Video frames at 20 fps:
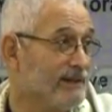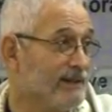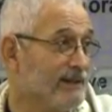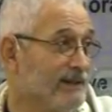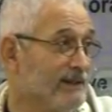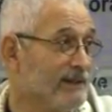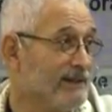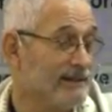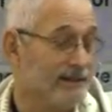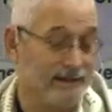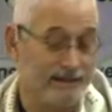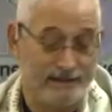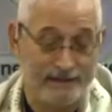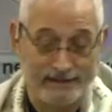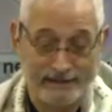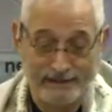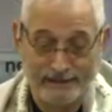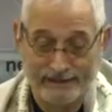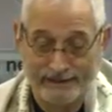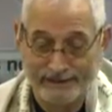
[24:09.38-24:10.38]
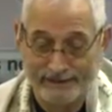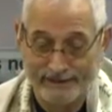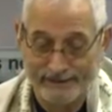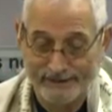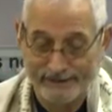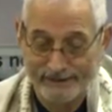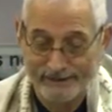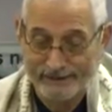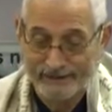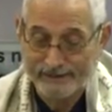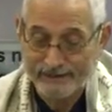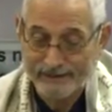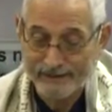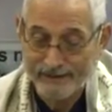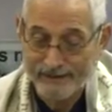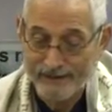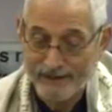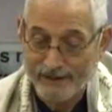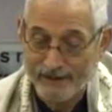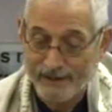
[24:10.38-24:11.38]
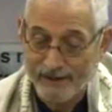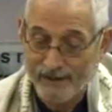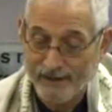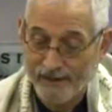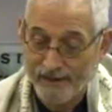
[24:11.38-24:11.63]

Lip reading: (silence)